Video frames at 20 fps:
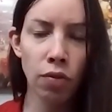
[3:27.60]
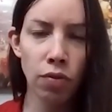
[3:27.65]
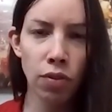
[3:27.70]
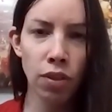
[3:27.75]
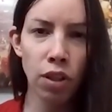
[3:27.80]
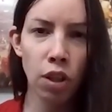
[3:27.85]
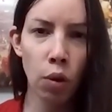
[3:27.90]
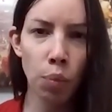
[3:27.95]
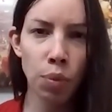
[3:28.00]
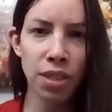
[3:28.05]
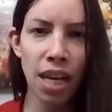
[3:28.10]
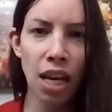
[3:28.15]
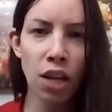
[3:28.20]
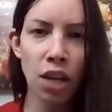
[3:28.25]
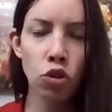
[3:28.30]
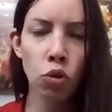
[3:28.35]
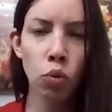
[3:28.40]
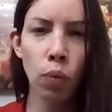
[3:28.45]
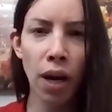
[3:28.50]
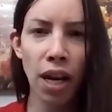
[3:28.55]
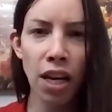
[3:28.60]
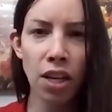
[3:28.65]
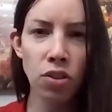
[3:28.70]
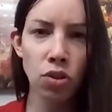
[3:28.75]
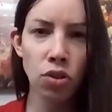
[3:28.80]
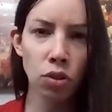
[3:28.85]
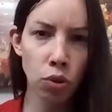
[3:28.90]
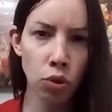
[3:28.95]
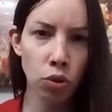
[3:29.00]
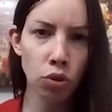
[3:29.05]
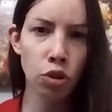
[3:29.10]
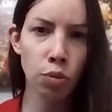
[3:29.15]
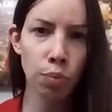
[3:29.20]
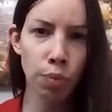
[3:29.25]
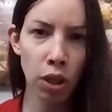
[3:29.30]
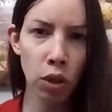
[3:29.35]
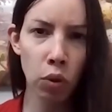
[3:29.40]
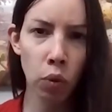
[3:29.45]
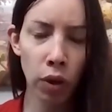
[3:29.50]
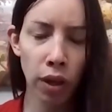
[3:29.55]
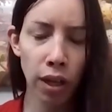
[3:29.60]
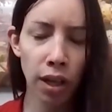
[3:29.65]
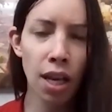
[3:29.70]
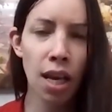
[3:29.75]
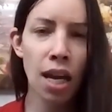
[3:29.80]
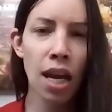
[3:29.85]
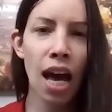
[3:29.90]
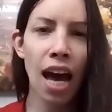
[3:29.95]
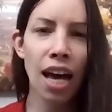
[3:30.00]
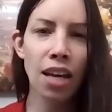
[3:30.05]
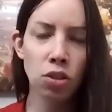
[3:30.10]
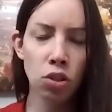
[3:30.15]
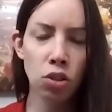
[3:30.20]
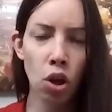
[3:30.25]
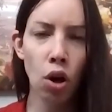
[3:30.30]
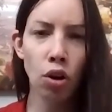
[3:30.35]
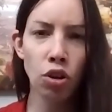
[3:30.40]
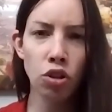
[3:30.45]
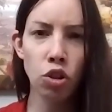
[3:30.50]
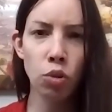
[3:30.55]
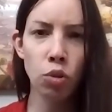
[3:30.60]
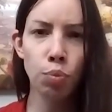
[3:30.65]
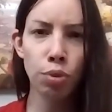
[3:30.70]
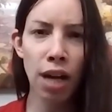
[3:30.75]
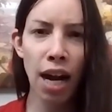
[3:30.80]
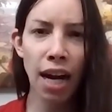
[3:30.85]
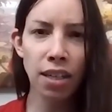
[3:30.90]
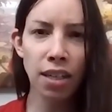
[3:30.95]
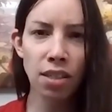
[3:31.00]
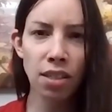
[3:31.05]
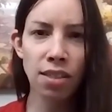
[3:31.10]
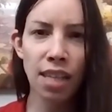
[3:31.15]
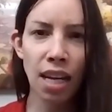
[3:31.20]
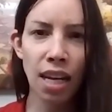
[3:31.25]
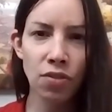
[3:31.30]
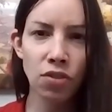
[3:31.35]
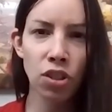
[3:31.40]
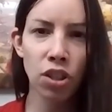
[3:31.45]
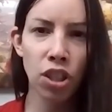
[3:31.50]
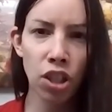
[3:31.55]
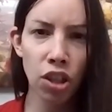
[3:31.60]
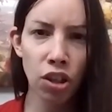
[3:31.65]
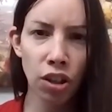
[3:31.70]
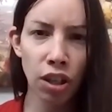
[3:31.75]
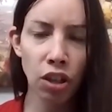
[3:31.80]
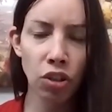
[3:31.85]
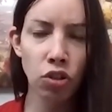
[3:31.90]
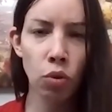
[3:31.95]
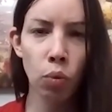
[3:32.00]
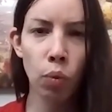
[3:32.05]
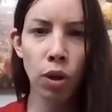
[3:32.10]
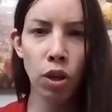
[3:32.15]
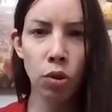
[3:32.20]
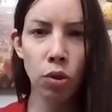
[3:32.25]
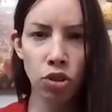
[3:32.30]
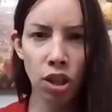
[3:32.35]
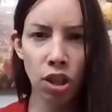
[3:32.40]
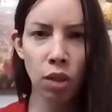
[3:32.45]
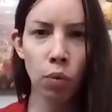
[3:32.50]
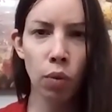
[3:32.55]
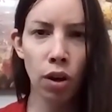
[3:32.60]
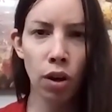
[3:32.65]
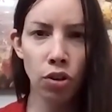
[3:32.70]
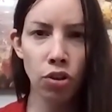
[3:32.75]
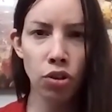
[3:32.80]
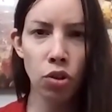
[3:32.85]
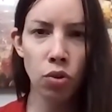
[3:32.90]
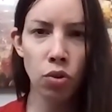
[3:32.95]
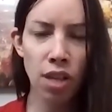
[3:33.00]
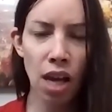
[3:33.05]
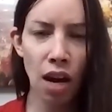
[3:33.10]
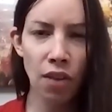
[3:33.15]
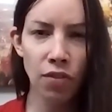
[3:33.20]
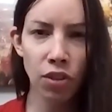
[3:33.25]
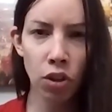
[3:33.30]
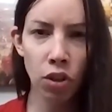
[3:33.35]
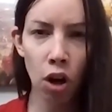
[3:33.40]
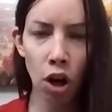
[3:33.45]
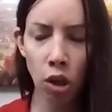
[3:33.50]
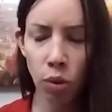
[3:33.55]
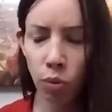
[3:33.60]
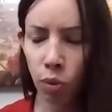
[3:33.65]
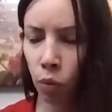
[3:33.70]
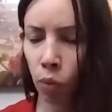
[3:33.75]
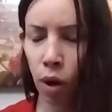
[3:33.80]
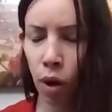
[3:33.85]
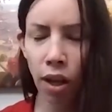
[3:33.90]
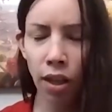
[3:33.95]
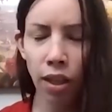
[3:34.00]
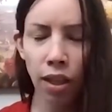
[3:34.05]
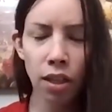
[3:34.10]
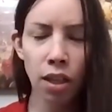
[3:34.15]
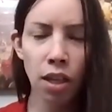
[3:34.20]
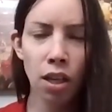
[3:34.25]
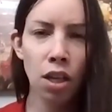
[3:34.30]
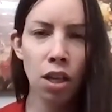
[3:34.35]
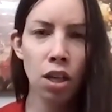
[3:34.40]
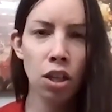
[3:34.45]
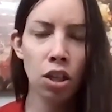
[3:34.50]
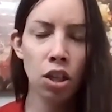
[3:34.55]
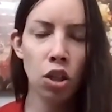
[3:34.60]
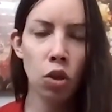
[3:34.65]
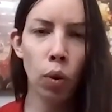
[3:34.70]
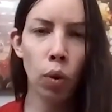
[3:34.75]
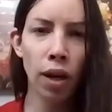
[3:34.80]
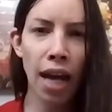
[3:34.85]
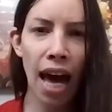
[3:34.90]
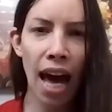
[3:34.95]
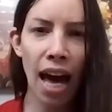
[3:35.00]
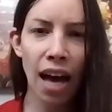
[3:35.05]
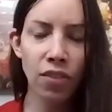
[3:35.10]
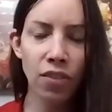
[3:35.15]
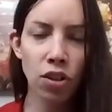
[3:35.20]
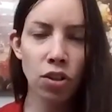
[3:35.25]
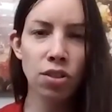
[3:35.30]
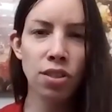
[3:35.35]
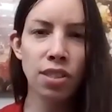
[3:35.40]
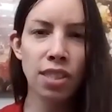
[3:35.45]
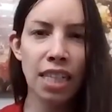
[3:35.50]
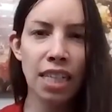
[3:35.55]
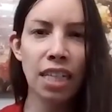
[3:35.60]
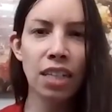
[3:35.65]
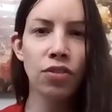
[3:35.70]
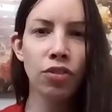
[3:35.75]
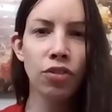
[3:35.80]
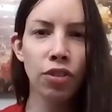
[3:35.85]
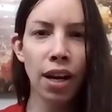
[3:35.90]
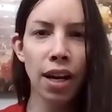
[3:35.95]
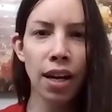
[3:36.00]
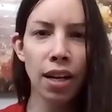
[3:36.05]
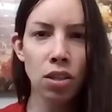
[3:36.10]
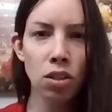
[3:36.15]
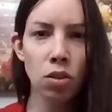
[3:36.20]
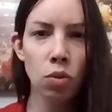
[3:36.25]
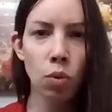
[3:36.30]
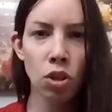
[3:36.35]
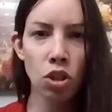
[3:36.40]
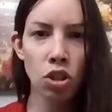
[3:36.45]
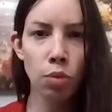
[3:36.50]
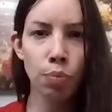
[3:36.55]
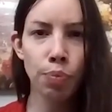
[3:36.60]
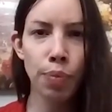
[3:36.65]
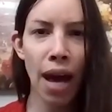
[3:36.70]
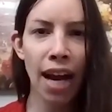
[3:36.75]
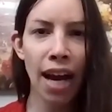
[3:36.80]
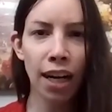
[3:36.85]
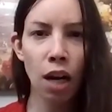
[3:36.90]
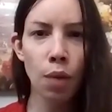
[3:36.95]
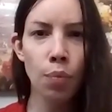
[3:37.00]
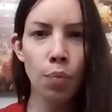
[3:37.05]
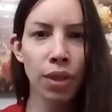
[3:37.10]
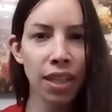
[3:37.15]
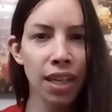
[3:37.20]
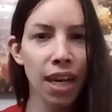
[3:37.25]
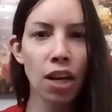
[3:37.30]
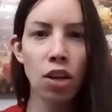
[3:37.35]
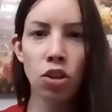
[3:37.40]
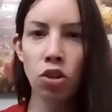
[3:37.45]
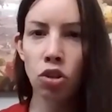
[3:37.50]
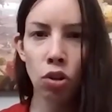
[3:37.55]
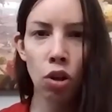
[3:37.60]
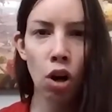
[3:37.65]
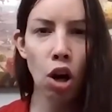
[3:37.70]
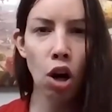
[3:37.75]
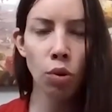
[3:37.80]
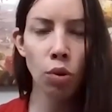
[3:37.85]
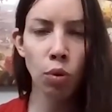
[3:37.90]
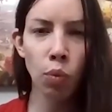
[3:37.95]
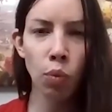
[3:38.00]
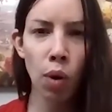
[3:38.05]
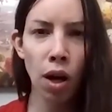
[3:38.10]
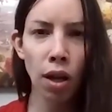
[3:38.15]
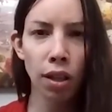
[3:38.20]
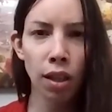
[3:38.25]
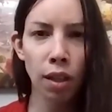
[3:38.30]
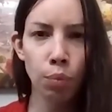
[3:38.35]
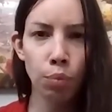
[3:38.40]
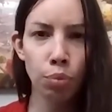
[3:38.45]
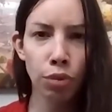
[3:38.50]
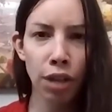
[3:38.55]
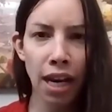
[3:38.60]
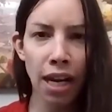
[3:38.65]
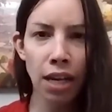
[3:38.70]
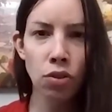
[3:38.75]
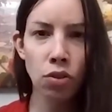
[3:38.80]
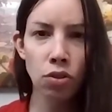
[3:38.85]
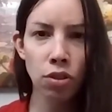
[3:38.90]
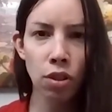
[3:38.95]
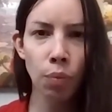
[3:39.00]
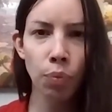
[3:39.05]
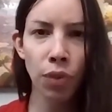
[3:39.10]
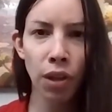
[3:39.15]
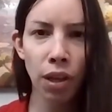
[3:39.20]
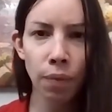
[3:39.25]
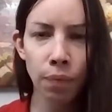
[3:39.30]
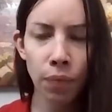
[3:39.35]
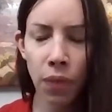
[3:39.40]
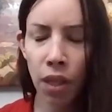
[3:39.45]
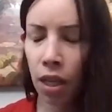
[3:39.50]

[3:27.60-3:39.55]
you know, potential ways to lose your Bitcoin, as long as you practice safe security. So what you generally want to do is have your hardware wallet. You want to have your seed phrase, which is a backup in case your hardware wallet breaks or something.